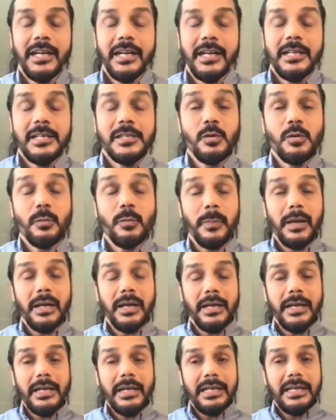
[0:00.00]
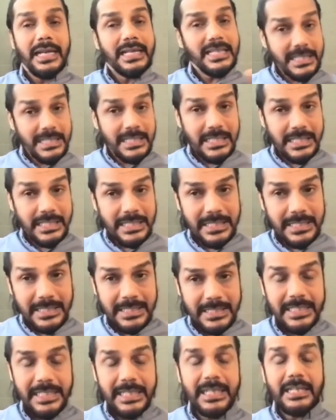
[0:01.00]
So let's
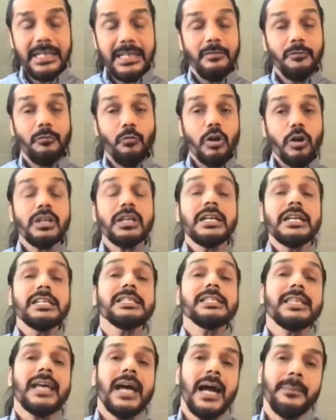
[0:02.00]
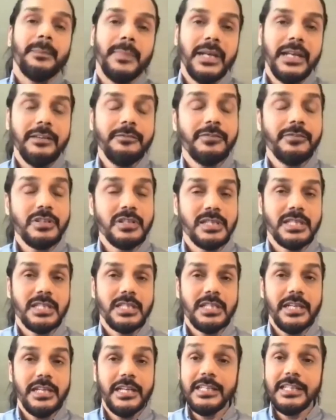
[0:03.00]
see what is happening
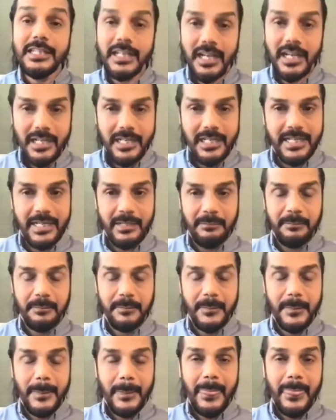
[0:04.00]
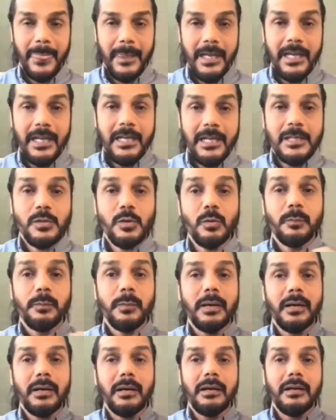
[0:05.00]
first in the current time. So,
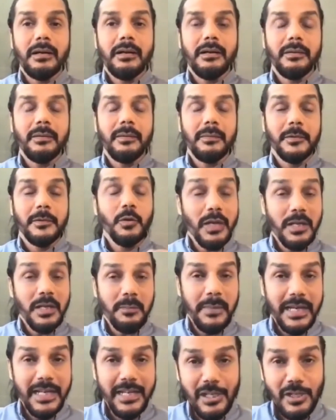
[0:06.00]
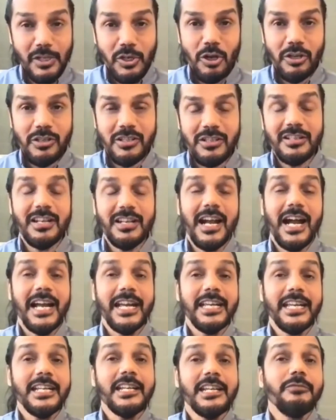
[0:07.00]
you know, in a medical doctor, I
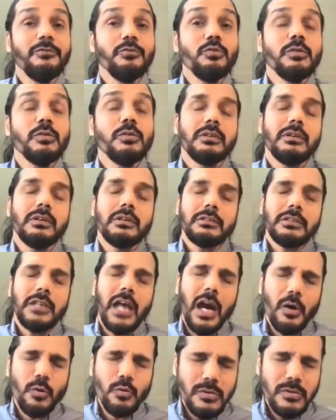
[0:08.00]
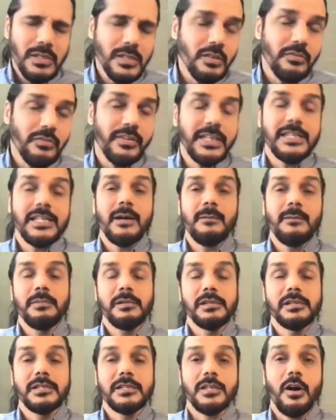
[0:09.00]
can give you thousands of
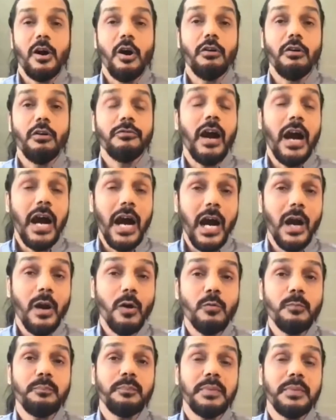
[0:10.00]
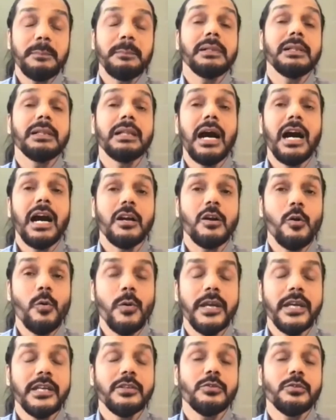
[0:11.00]
examples of how people are
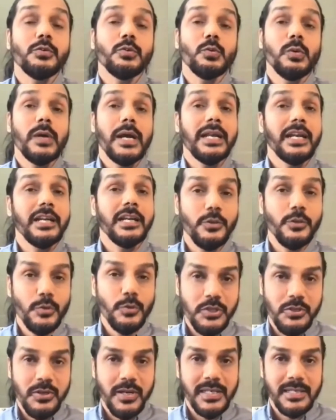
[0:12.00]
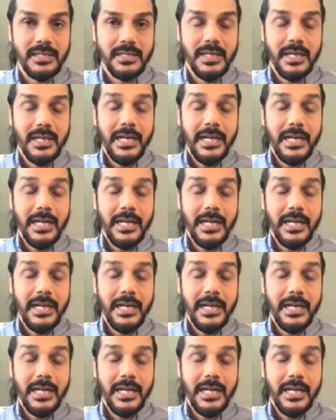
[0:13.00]
going through an undue stress.